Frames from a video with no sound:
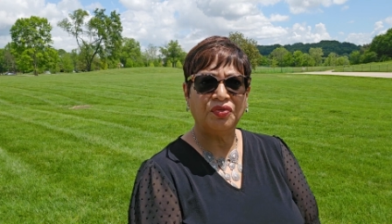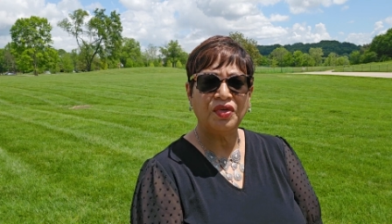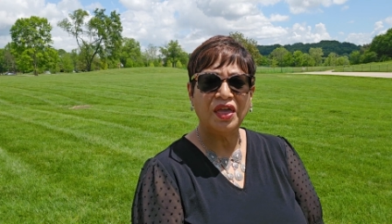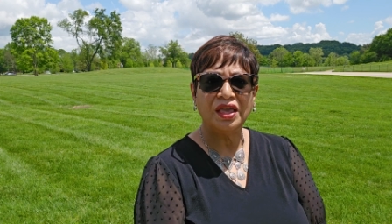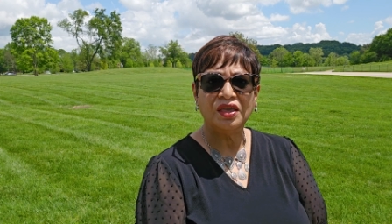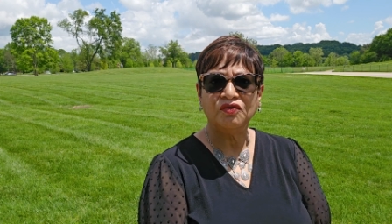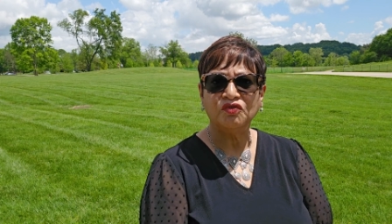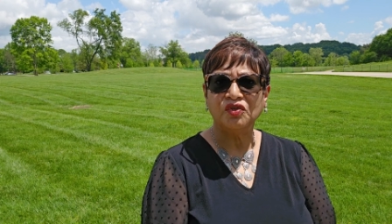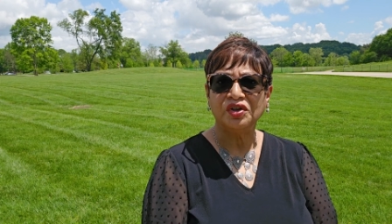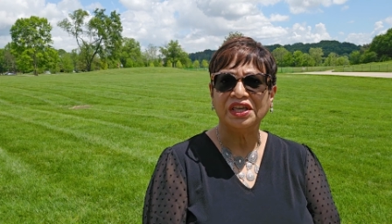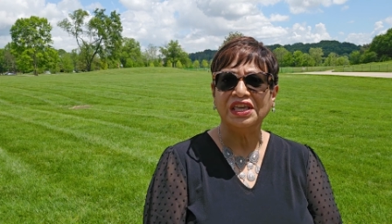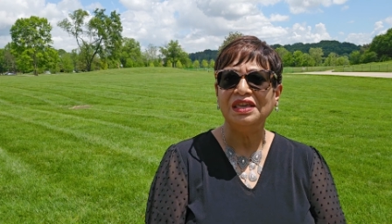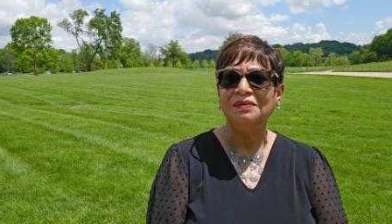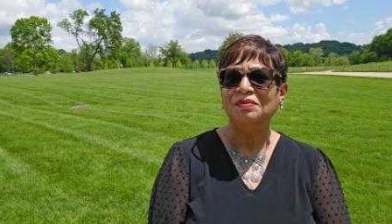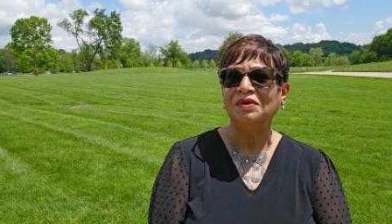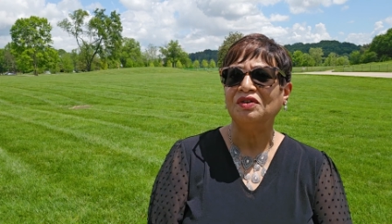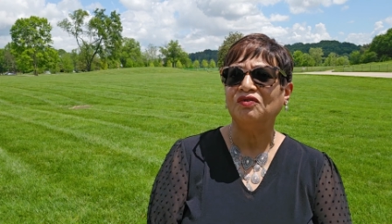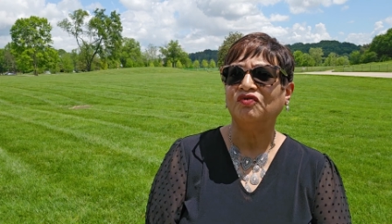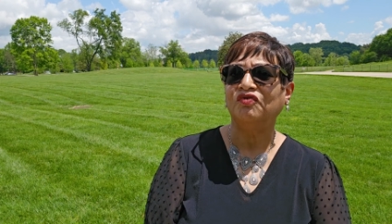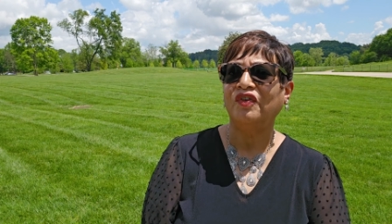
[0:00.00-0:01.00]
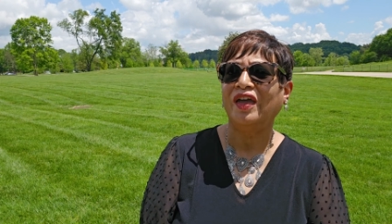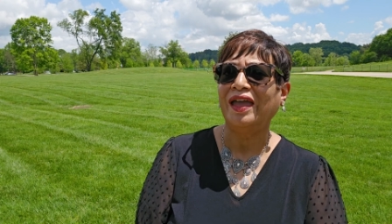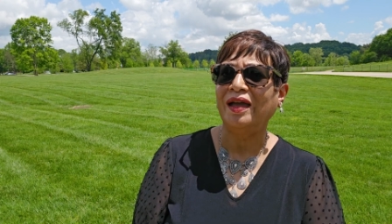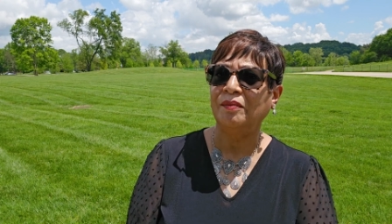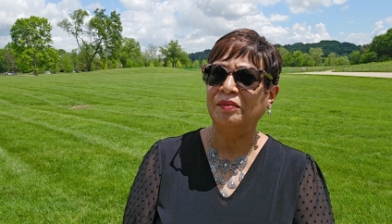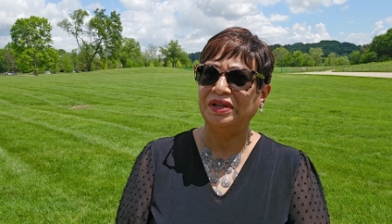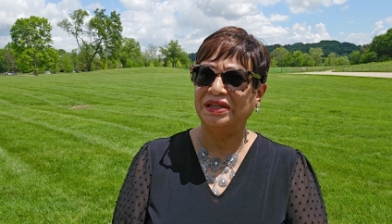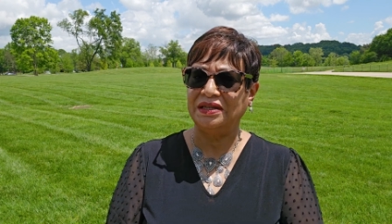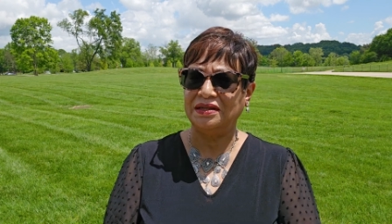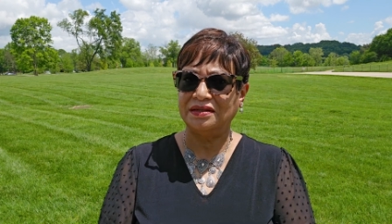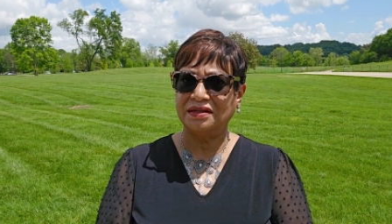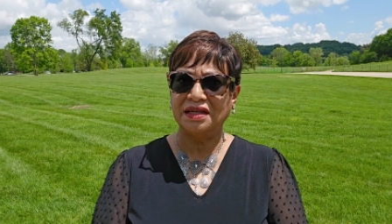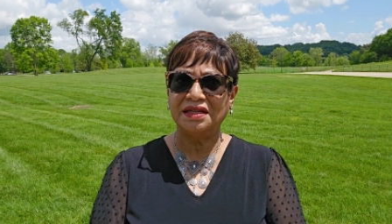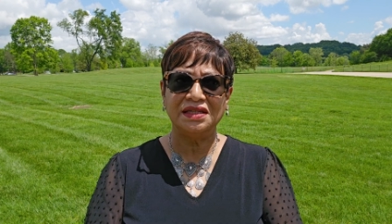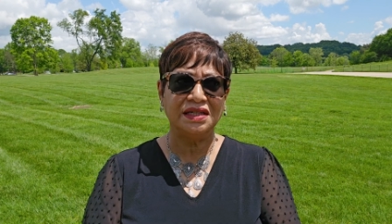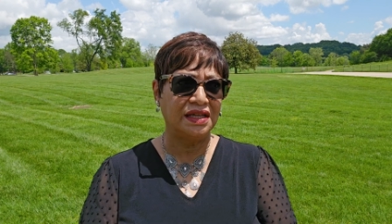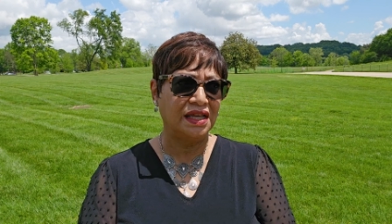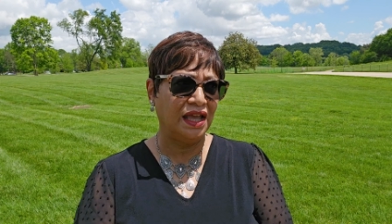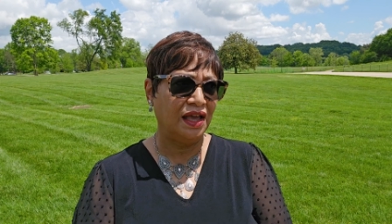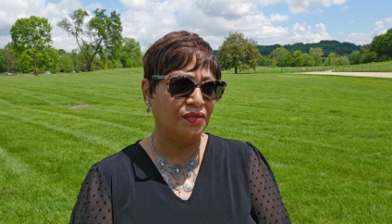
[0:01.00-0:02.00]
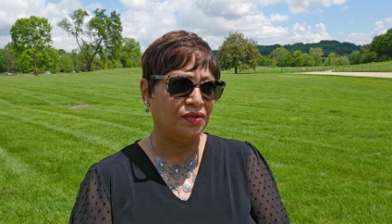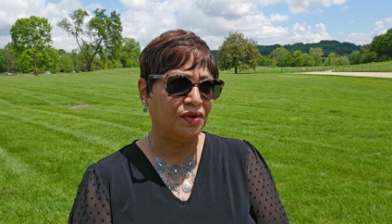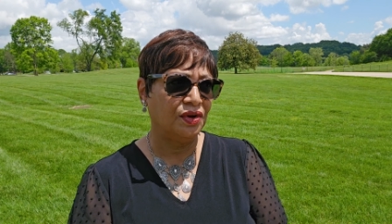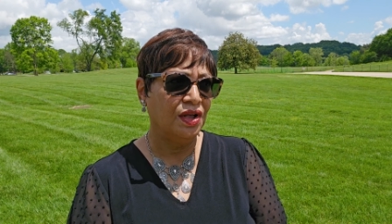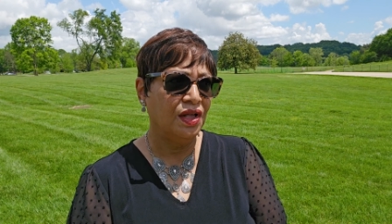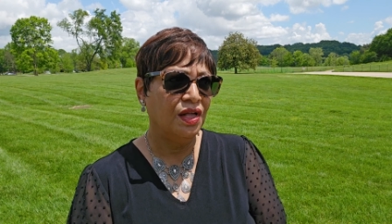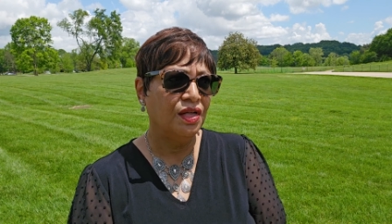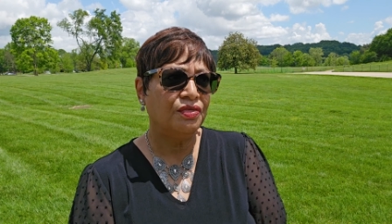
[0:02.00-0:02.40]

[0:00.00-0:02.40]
Thank you for keeping families together.